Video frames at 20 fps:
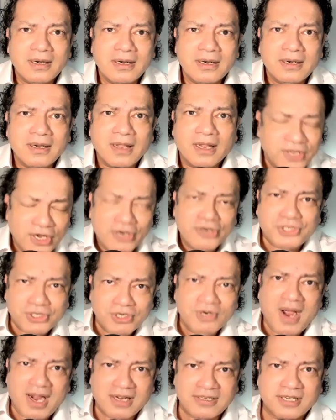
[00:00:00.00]
And don't
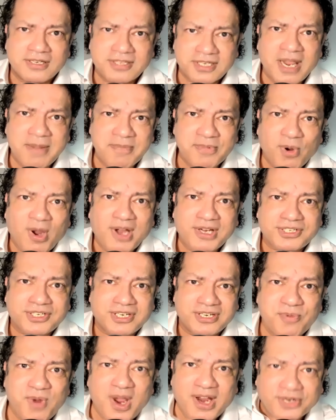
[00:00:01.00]
you ask the same
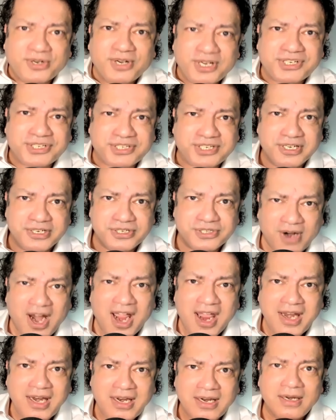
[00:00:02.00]
question? We're Christians,
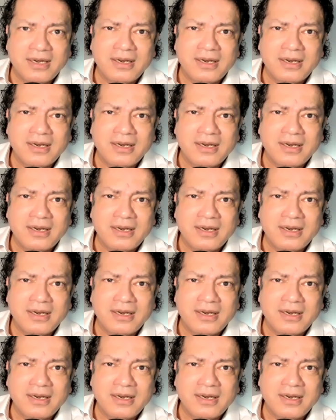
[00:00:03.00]
right?